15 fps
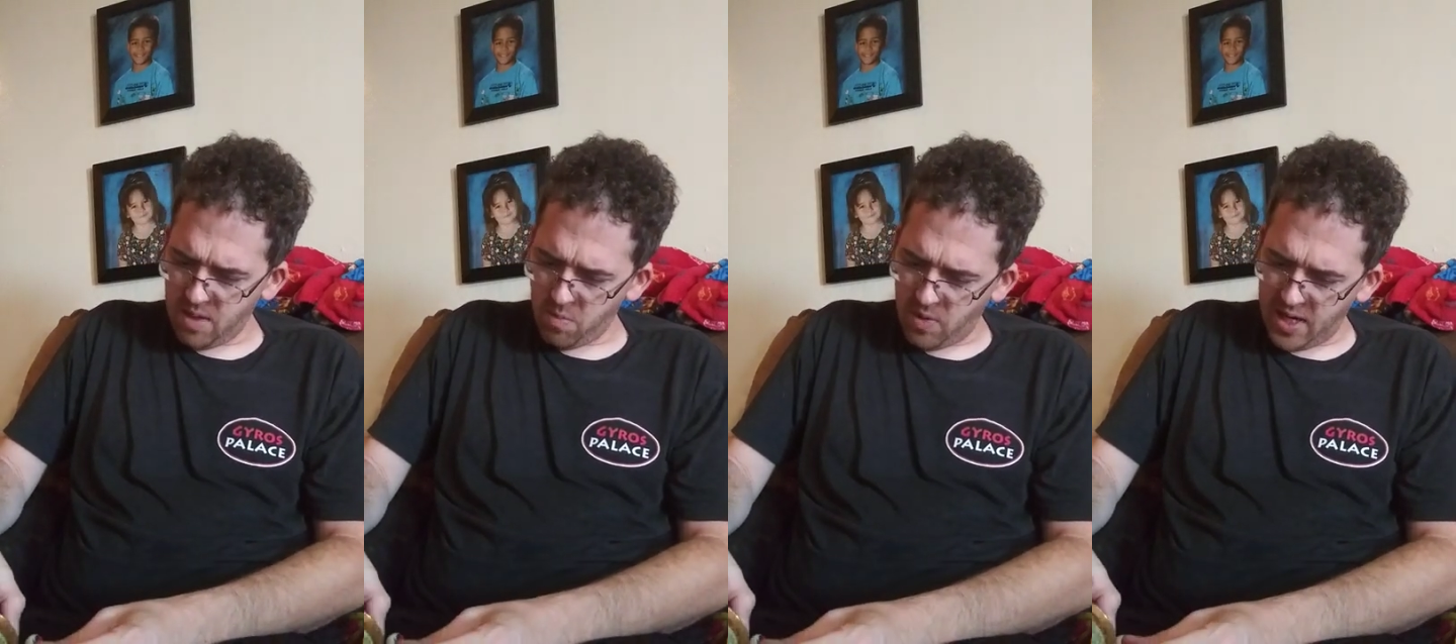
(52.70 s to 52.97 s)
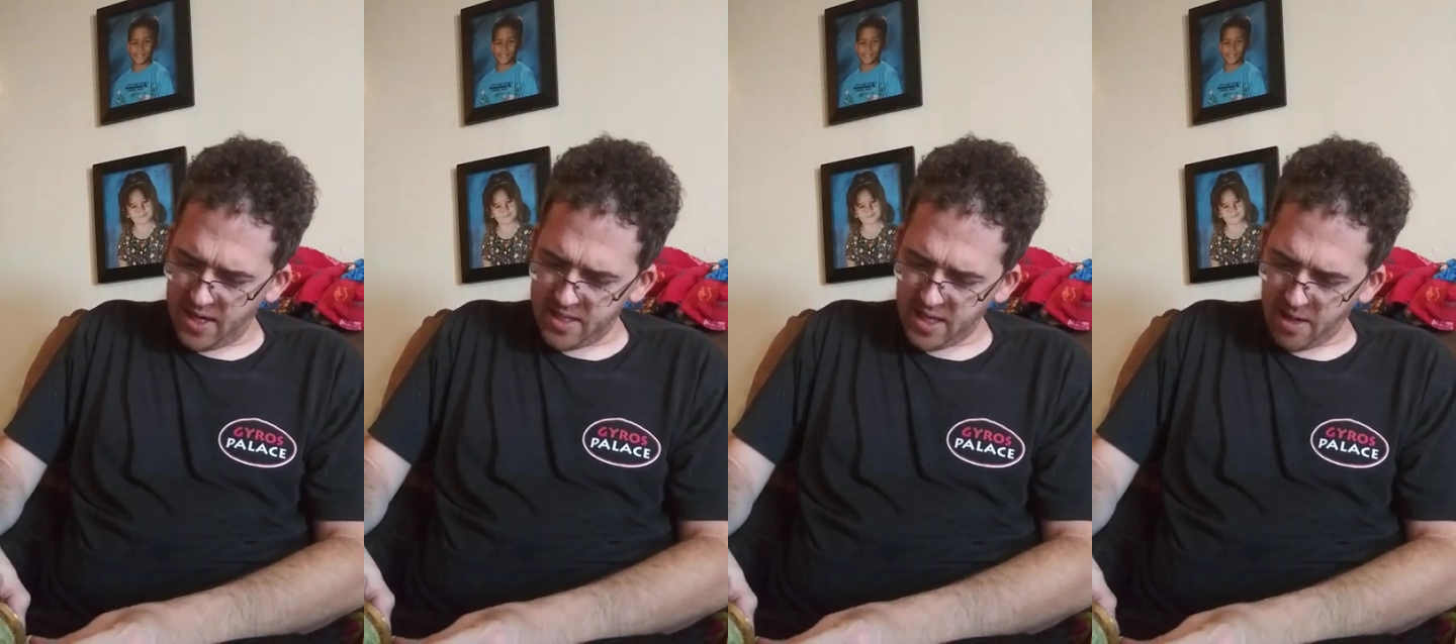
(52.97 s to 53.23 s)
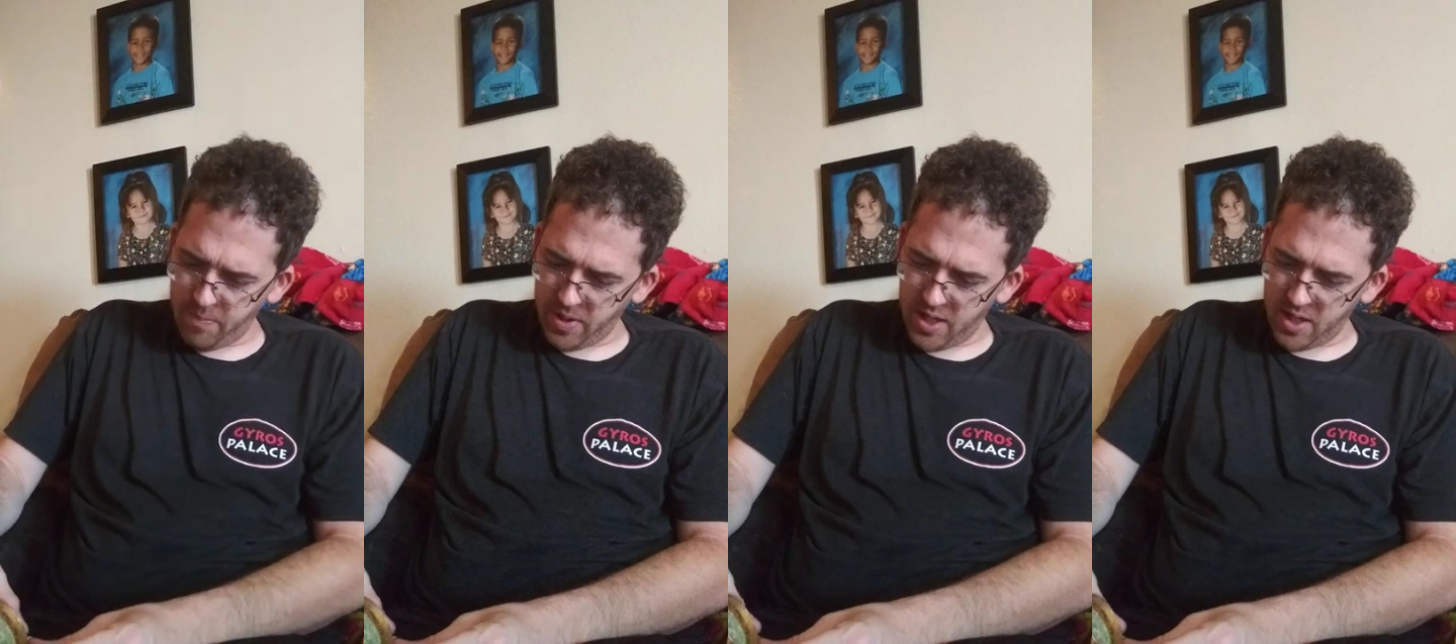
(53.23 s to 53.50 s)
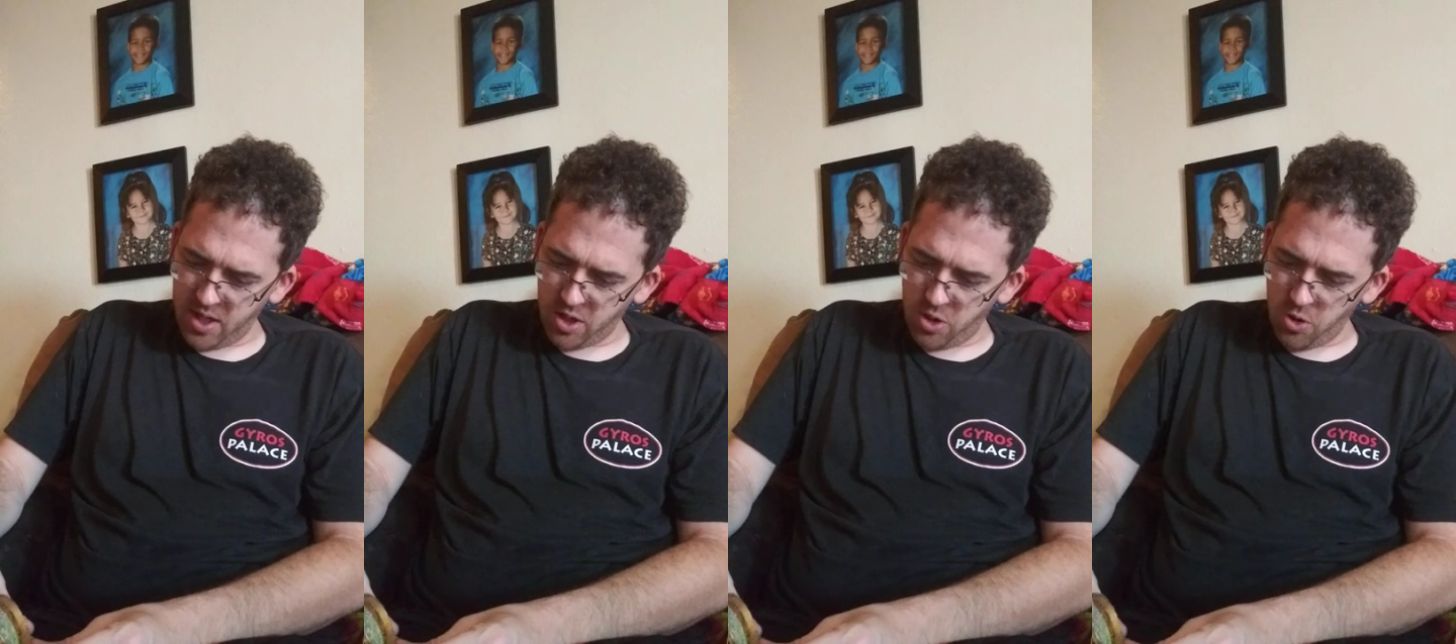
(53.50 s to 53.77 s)
When I type it
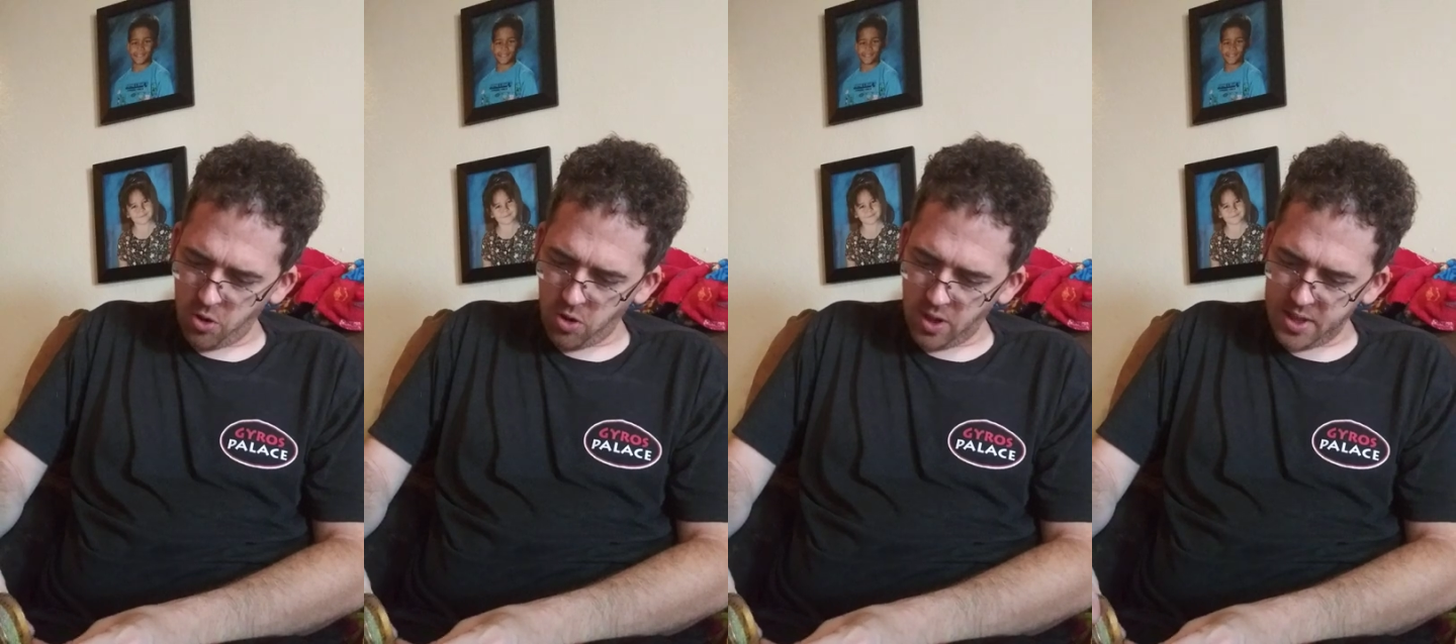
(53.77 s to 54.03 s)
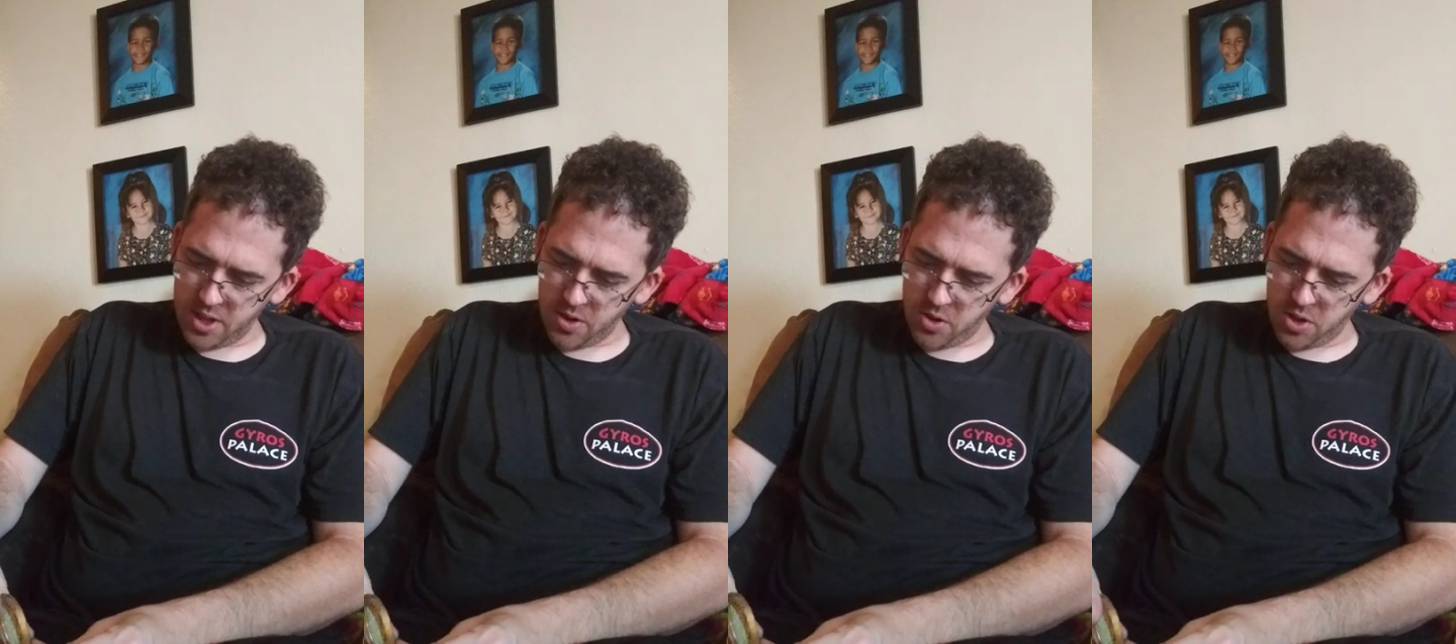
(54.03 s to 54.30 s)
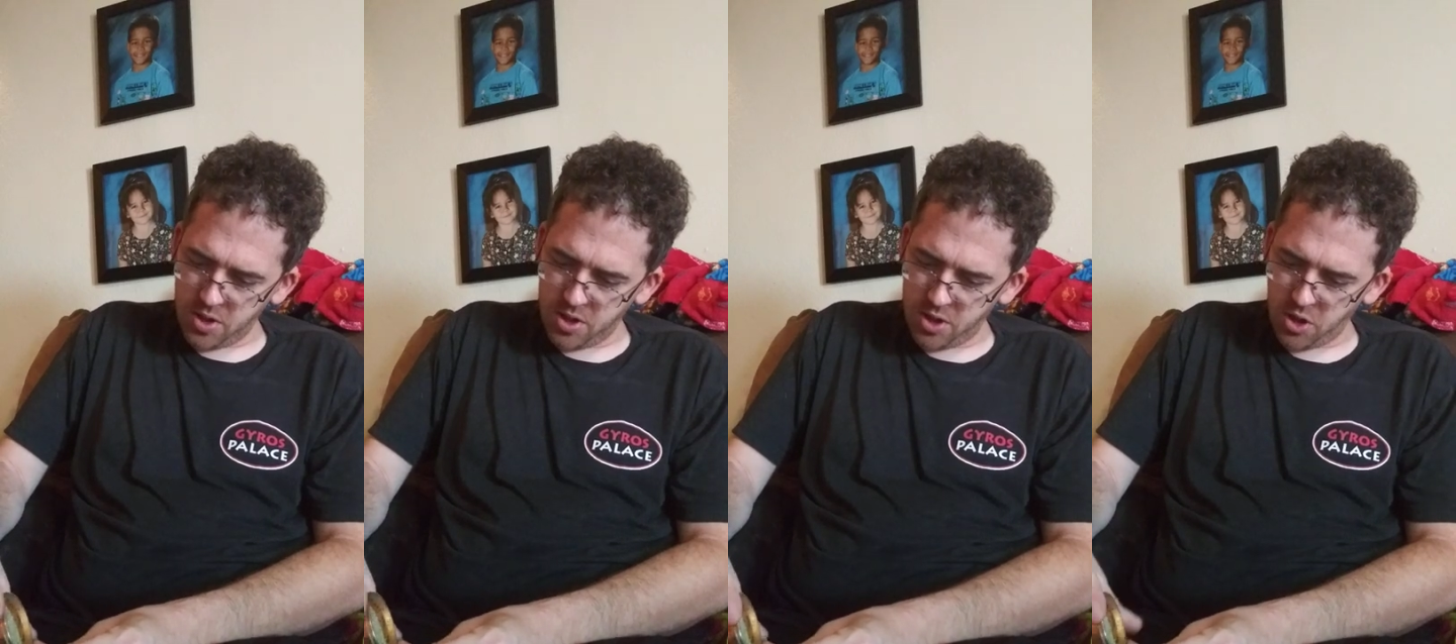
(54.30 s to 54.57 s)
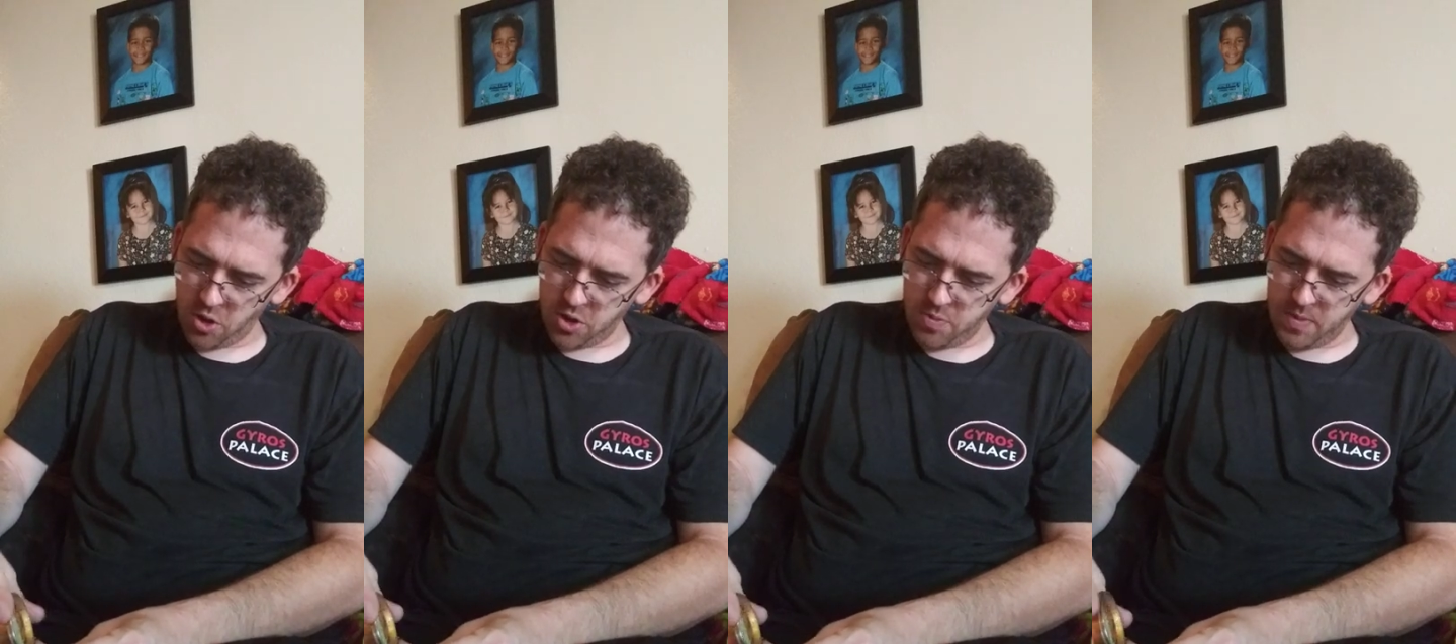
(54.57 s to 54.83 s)
into Google, it just
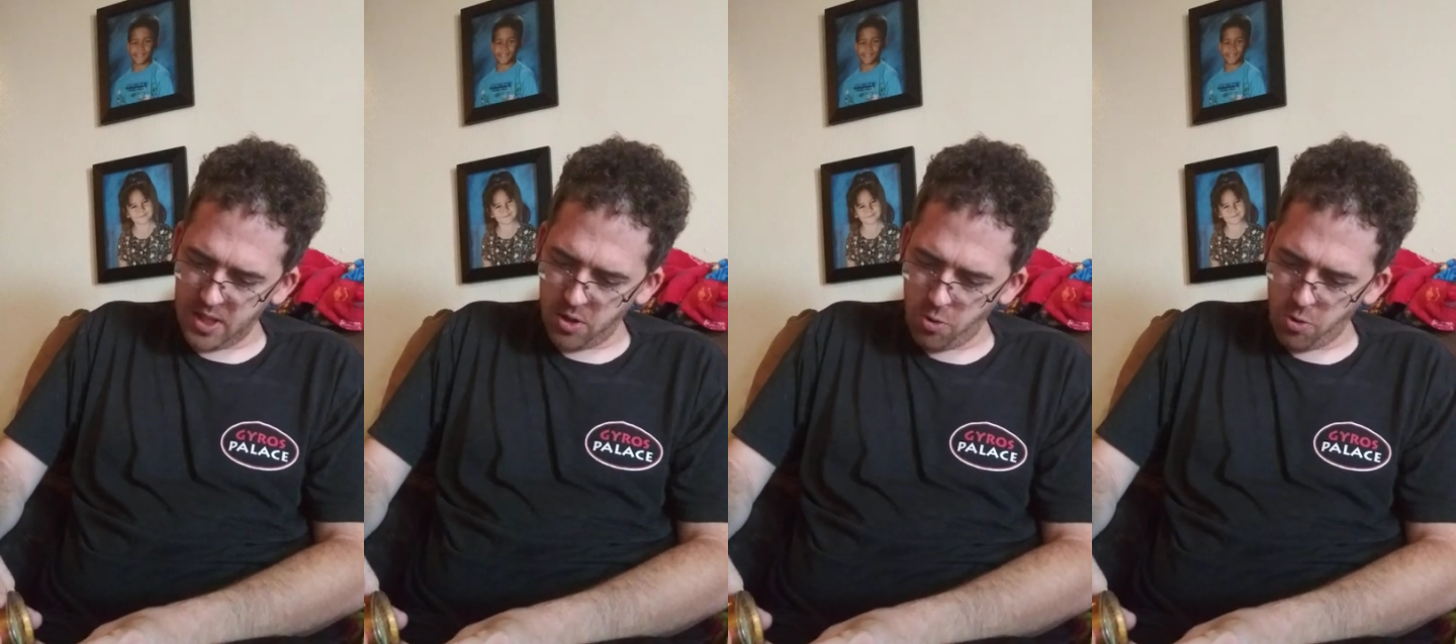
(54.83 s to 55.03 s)
shows me